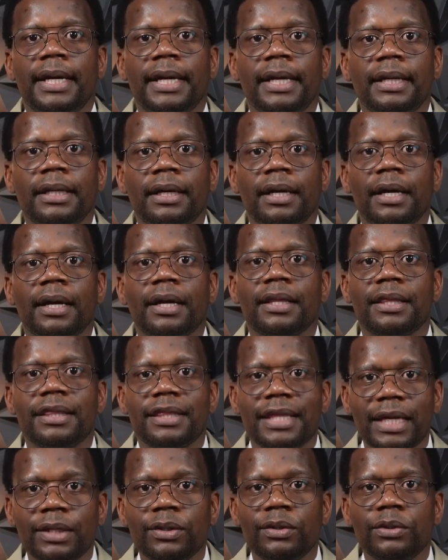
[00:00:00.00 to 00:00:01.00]
And
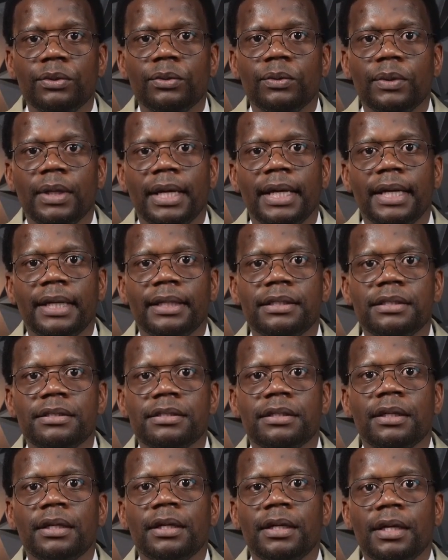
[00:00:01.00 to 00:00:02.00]
thank you,
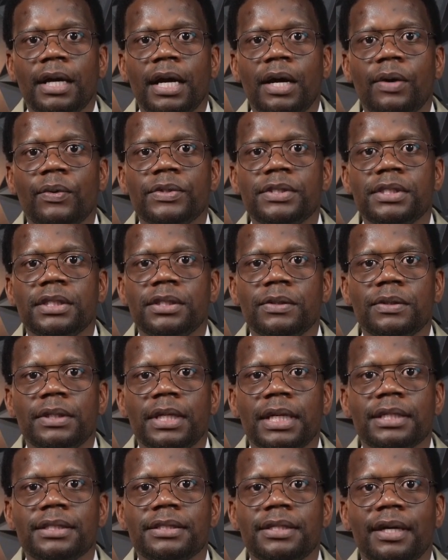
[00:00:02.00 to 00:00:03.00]
and I will see you
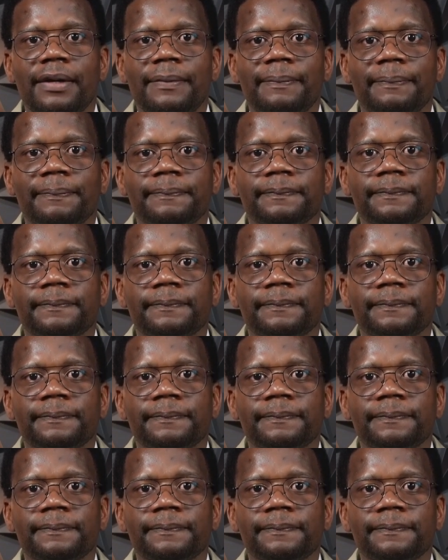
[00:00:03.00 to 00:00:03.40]
next time.